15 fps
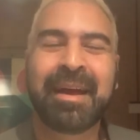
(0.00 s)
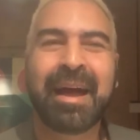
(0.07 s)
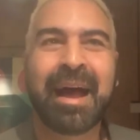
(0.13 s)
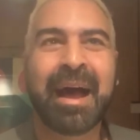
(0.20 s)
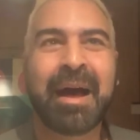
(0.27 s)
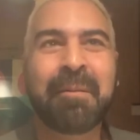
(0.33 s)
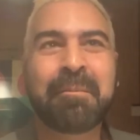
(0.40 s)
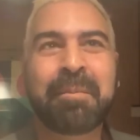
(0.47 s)

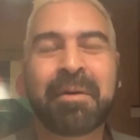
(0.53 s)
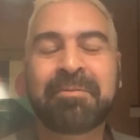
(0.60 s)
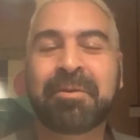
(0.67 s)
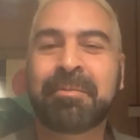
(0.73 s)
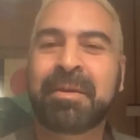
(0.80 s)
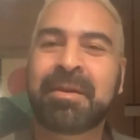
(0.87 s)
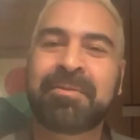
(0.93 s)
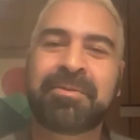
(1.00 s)
But for
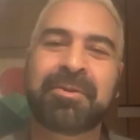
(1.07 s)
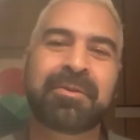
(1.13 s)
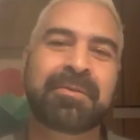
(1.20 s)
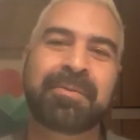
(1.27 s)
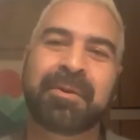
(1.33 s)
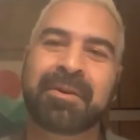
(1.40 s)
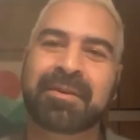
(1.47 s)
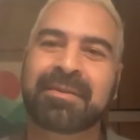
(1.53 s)
me,
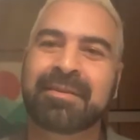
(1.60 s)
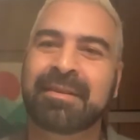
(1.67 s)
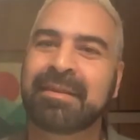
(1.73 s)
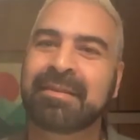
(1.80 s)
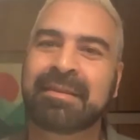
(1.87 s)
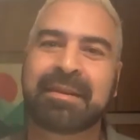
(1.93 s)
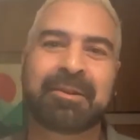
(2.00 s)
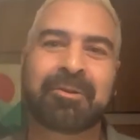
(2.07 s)
Fusebox
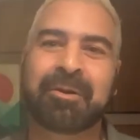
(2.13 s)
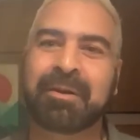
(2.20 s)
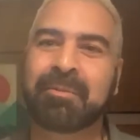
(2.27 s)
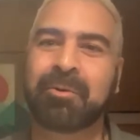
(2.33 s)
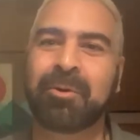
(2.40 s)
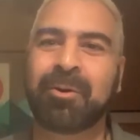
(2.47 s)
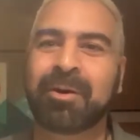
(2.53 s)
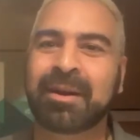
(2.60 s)
is an
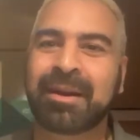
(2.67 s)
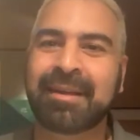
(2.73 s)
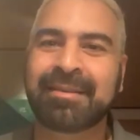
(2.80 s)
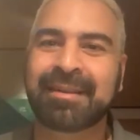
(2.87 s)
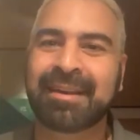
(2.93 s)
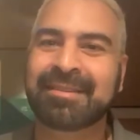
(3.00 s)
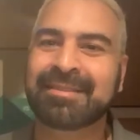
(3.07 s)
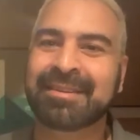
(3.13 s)
incredible
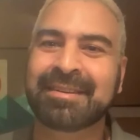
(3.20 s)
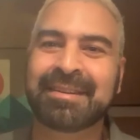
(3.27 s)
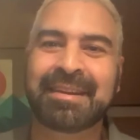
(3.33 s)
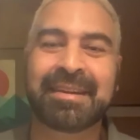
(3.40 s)
organization.